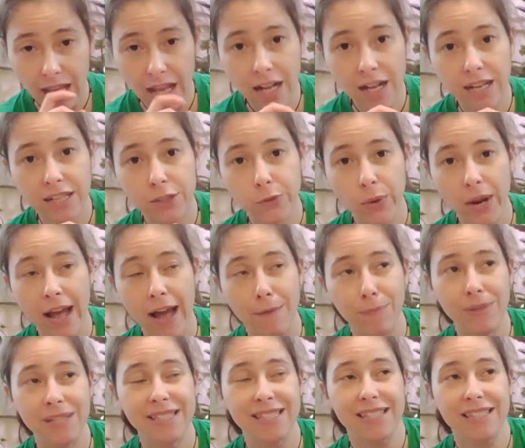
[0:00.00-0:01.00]
Because what
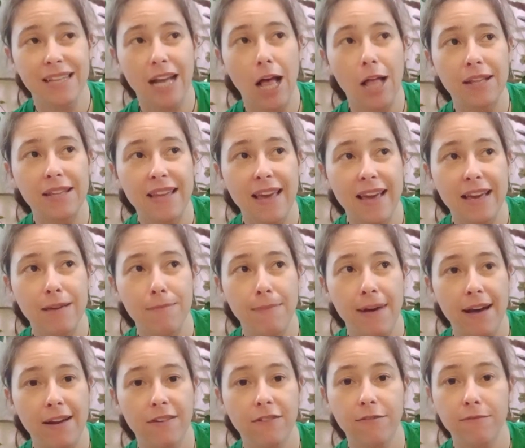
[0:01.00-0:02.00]
happens is I'll take him
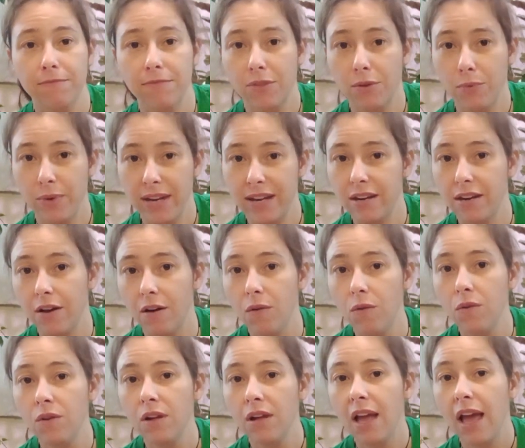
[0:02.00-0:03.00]
out of the
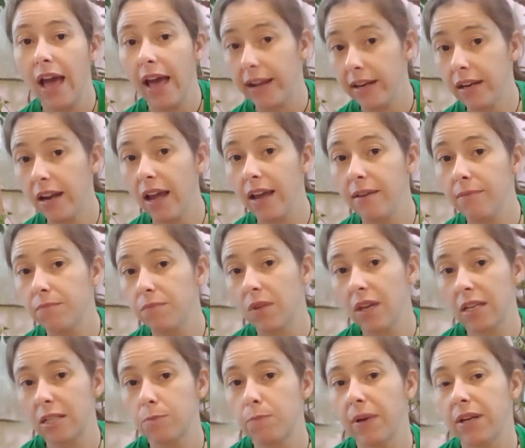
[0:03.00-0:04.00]
window at night,
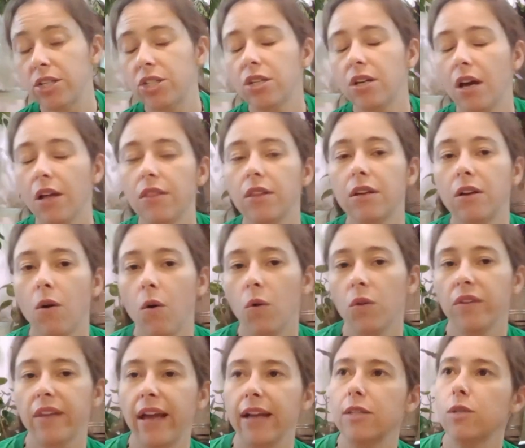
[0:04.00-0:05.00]
especially on the
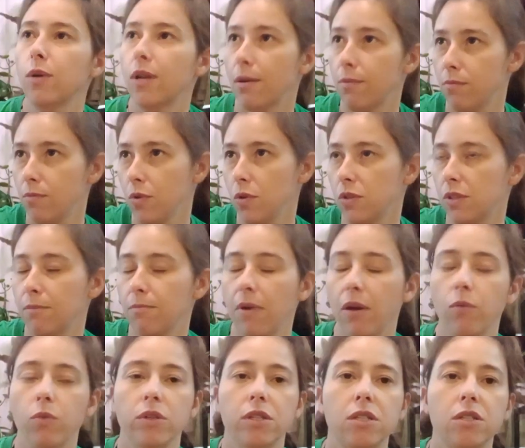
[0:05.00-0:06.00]
cold nights when I'm using
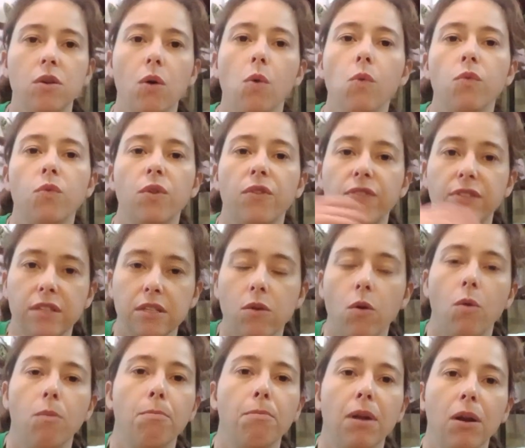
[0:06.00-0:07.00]
my wood stove if it's
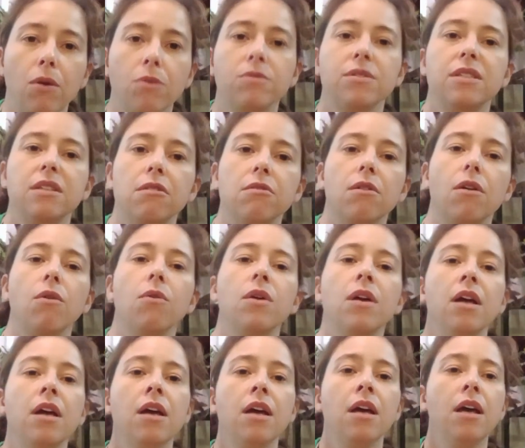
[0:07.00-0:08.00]
going below 0.
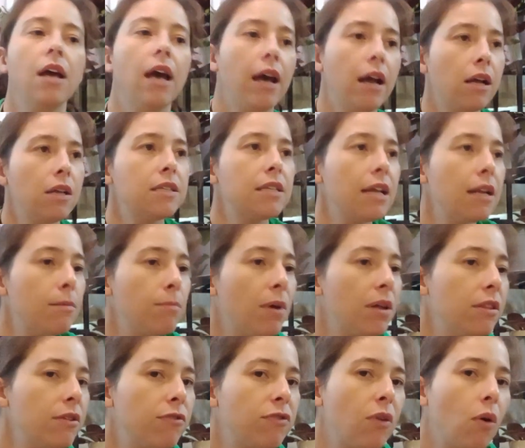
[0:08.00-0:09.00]
And I'll set him
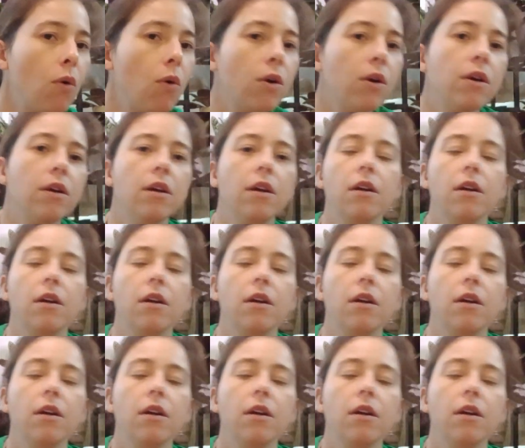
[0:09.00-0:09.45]
on the floor.